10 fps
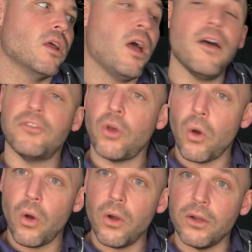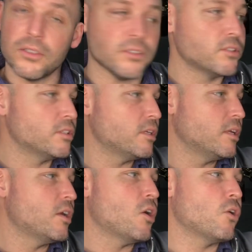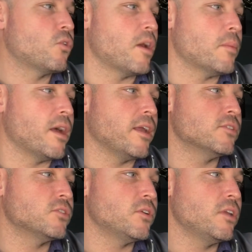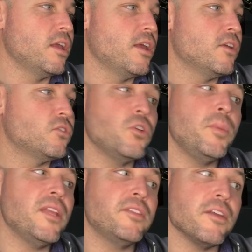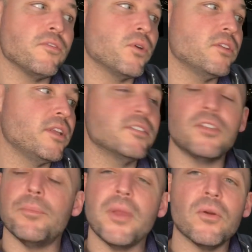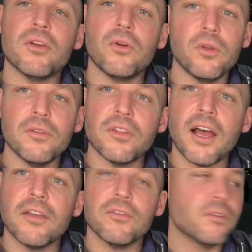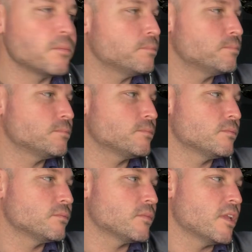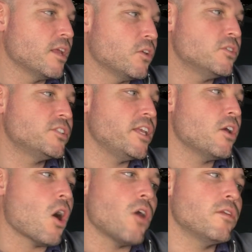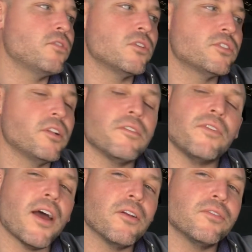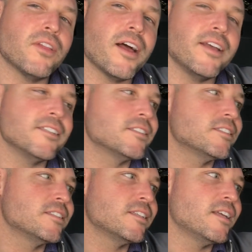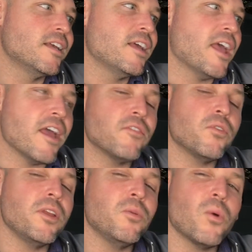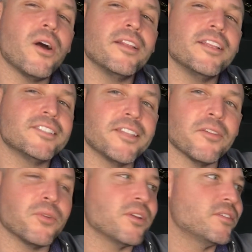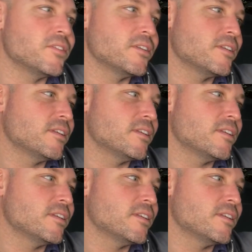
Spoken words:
"Of course," her grandma answered. "To be different is the miracle of life. You see all of those little fireflies? Every one is different.